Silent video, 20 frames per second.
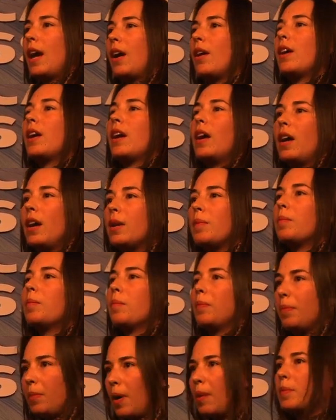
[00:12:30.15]
carry on
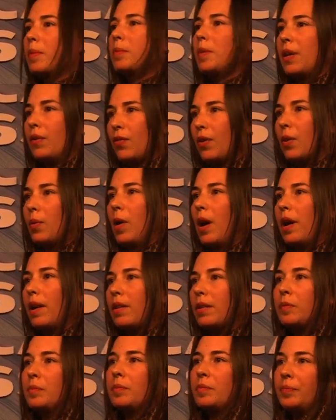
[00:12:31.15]
probably for a
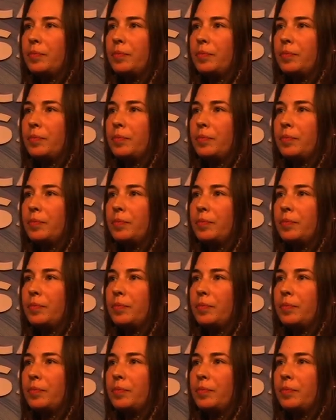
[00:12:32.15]
while.